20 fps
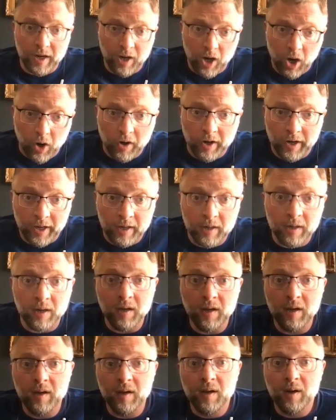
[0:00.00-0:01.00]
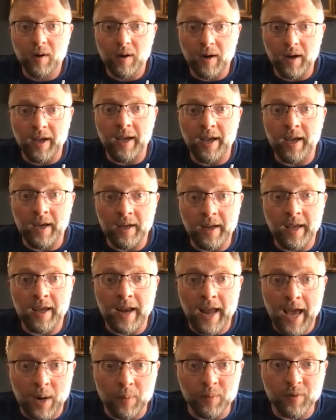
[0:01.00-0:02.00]
a garden, and
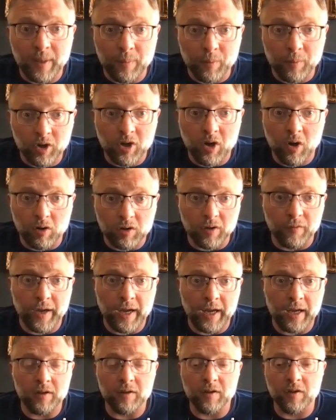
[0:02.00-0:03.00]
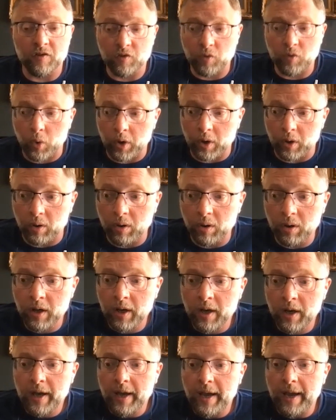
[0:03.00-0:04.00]
and Adam was able to cultivate the soil
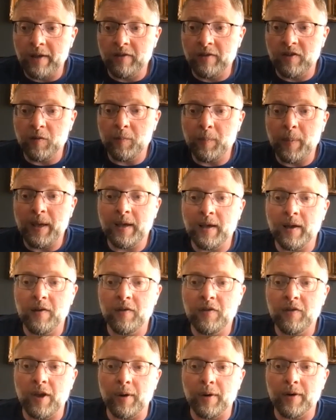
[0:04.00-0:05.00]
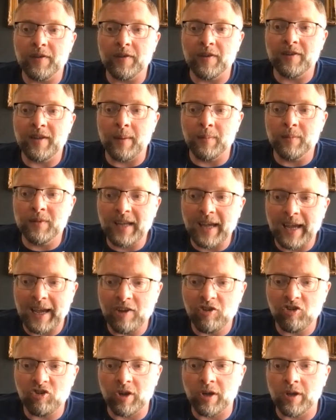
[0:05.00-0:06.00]
and just because there is a
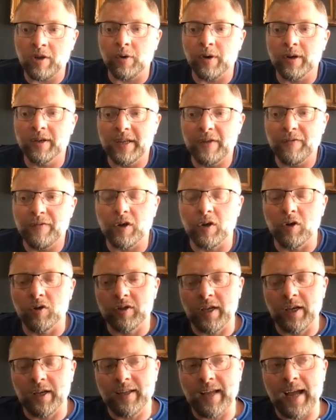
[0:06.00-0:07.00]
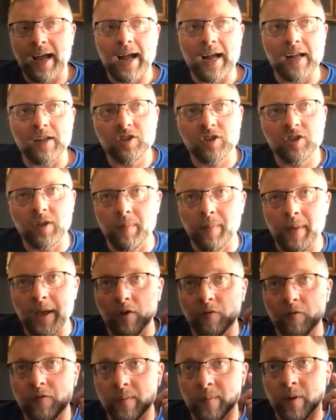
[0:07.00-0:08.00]
temptation or a difficulty attached to male
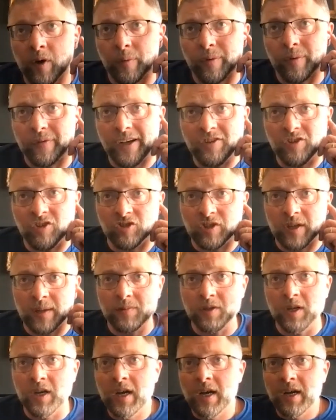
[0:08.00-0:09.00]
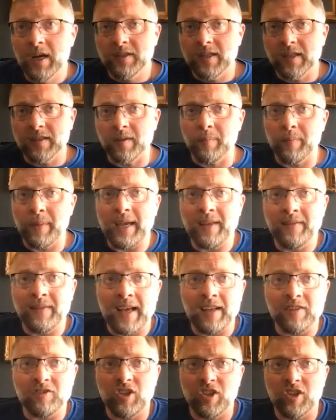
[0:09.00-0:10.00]
female relationships doesn't mean
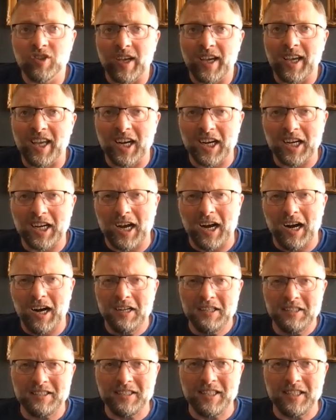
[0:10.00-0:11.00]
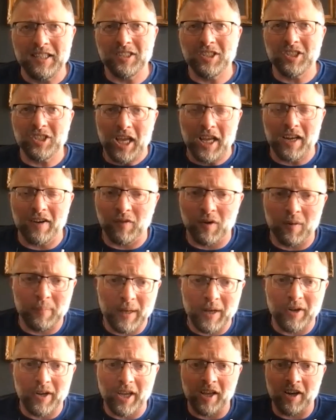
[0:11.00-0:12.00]
that she's like in a constant state of
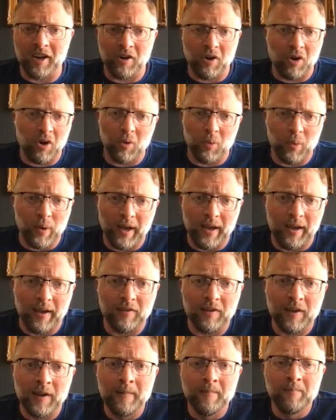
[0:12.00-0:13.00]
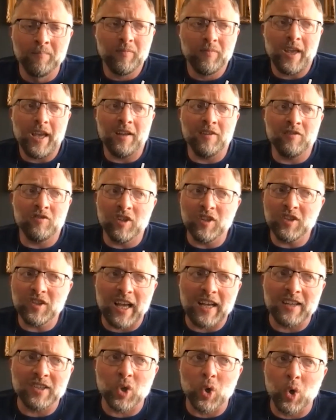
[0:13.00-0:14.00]
rebellion in all ways. Mm. And just
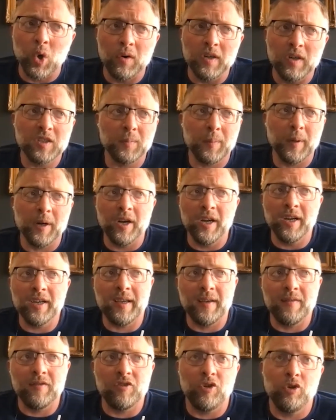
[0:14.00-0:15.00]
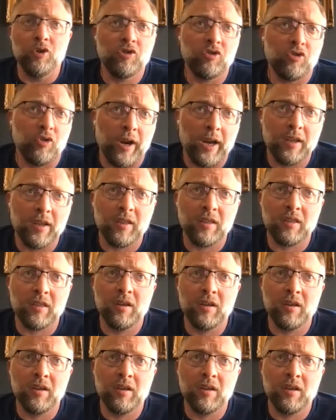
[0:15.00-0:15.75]
as the Holy Spirit gives you strength